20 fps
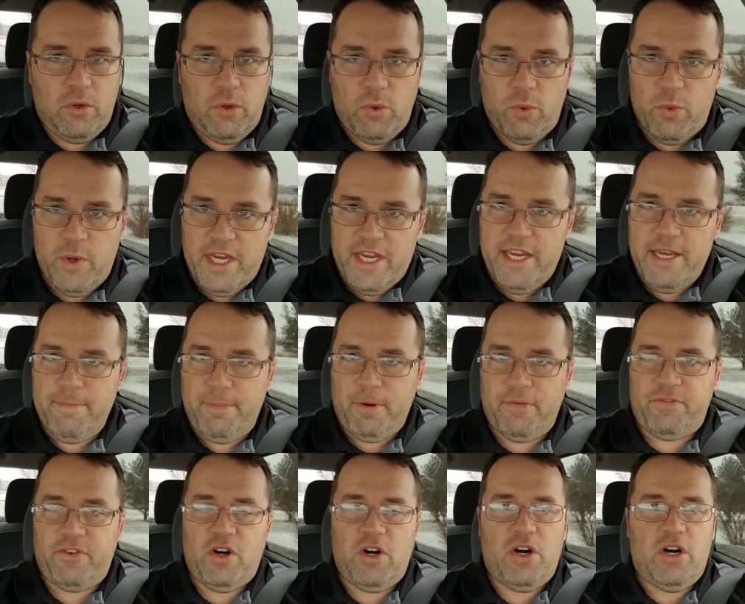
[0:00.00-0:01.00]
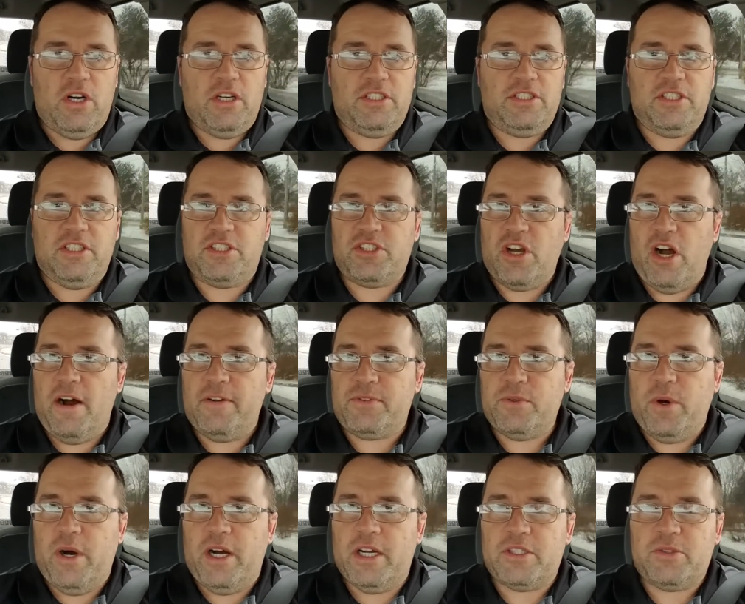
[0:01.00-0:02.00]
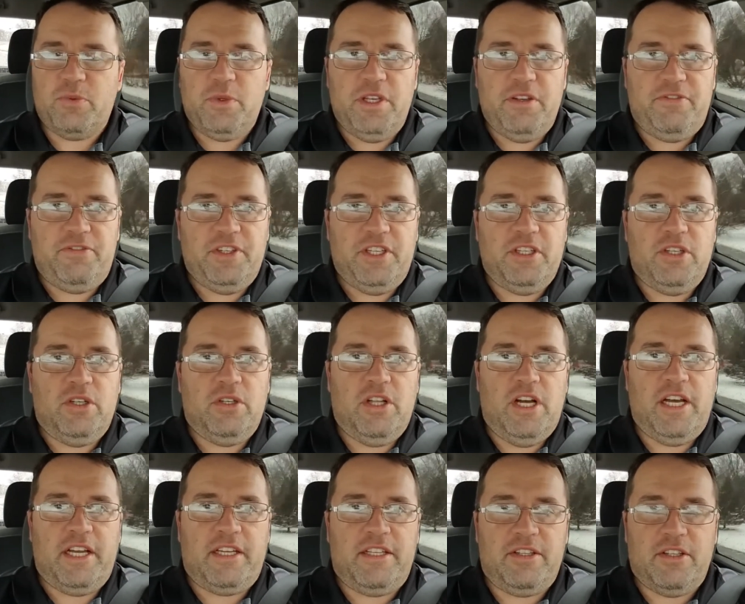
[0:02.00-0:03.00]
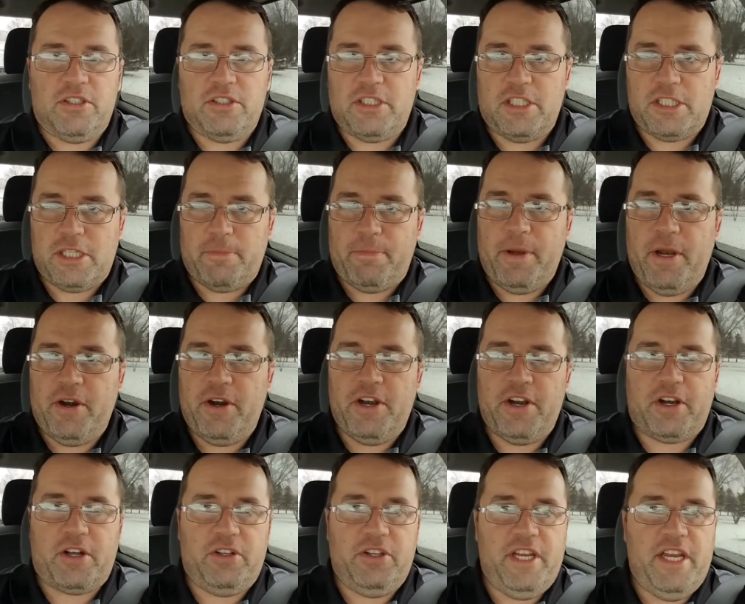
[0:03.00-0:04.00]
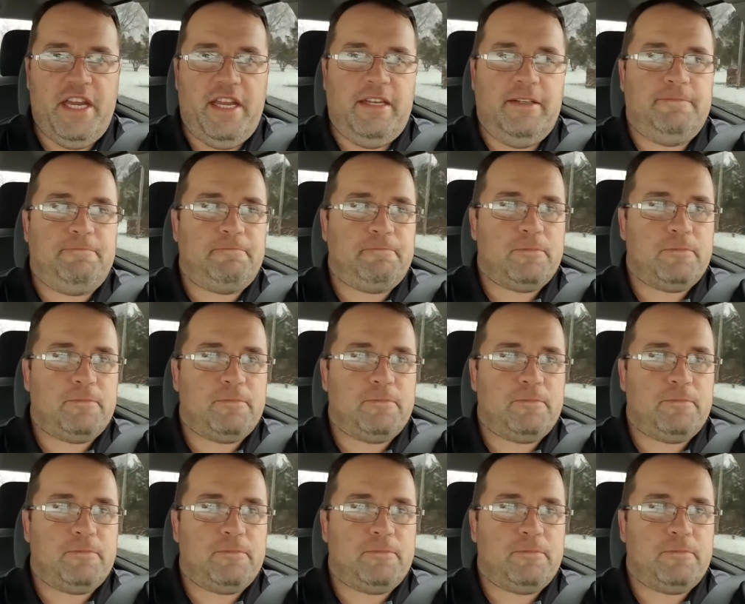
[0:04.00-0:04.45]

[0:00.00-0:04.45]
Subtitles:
We prefer to soft wash. We feel like there's a superior clean.